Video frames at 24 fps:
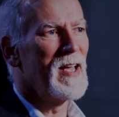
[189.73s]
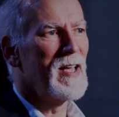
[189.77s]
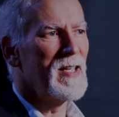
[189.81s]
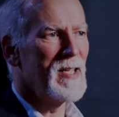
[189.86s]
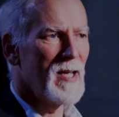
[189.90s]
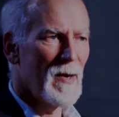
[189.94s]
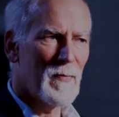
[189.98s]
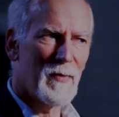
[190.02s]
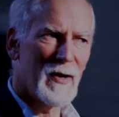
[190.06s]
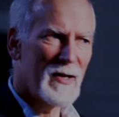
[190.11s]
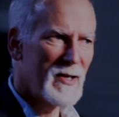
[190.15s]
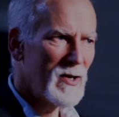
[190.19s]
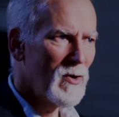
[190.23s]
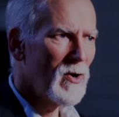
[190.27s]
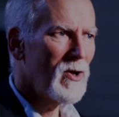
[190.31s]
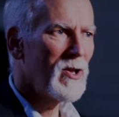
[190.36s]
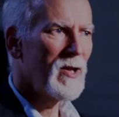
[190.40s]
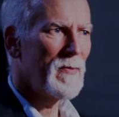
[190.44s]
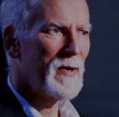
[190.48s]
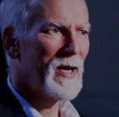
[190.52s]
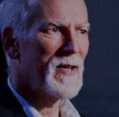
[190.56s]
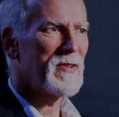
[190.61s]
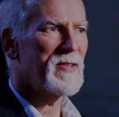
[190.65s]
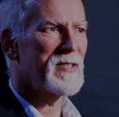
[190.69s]
yep, I know
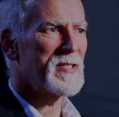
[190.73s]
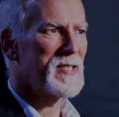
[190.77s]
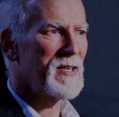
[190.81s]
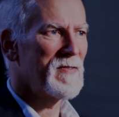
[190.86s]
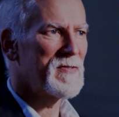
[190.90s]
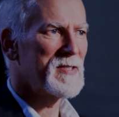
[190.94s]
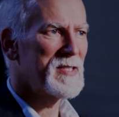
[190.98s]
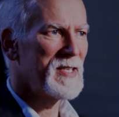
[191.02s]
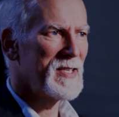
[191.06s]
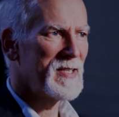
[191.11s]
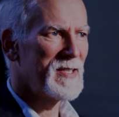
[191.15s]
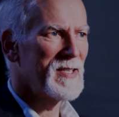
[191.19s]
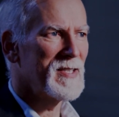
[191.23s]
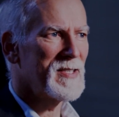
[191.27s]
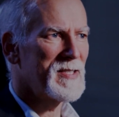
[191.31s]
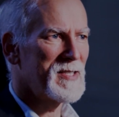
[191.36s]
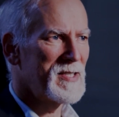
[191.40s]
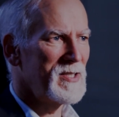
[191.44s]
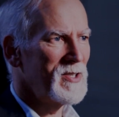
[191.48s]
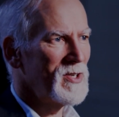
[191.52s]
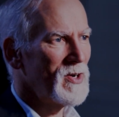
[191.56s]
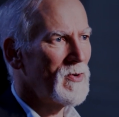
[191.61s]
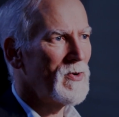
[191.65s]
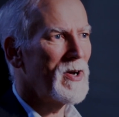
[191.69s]
all about this, I've seen
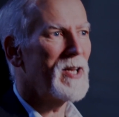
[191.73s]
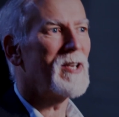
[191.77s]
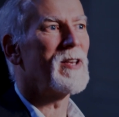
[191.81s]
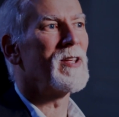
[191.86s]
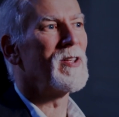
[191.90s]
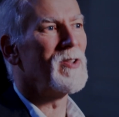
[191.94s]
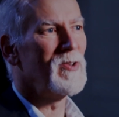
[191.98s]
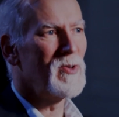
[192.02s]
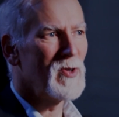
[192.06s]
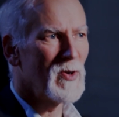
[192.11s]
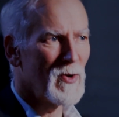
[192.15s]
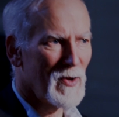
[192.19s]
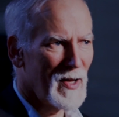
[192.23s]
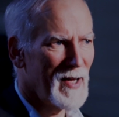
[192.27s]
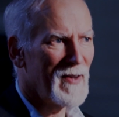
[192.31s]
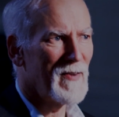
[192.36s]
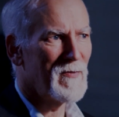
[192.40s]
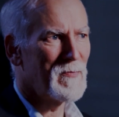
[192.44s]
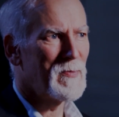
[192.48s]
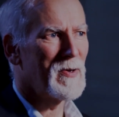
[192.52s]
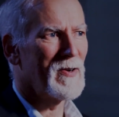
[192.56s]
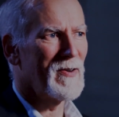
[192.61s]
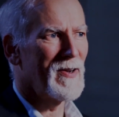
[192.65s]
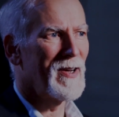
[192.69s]
this, you know what, you don't
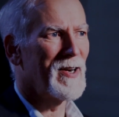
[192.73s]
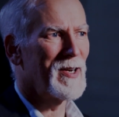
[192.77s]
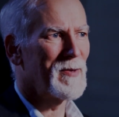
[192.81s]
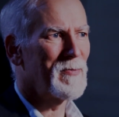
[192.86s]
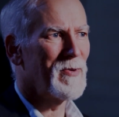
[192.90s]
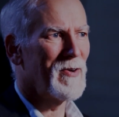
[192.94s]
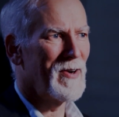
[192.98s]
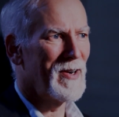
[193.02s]
have periodic